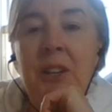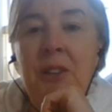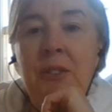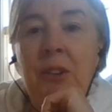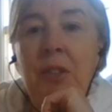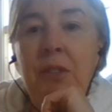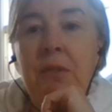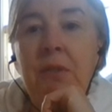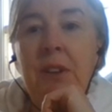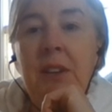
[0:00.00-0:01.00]
here are
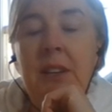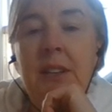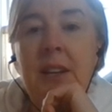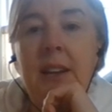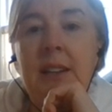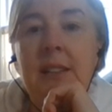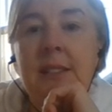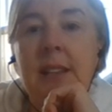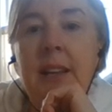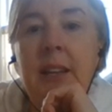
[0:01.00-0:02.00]
3
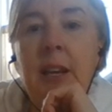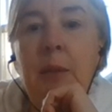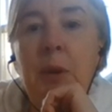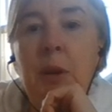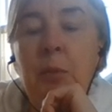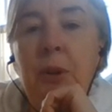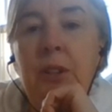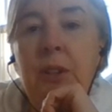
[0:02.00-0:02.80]
titles I came up with,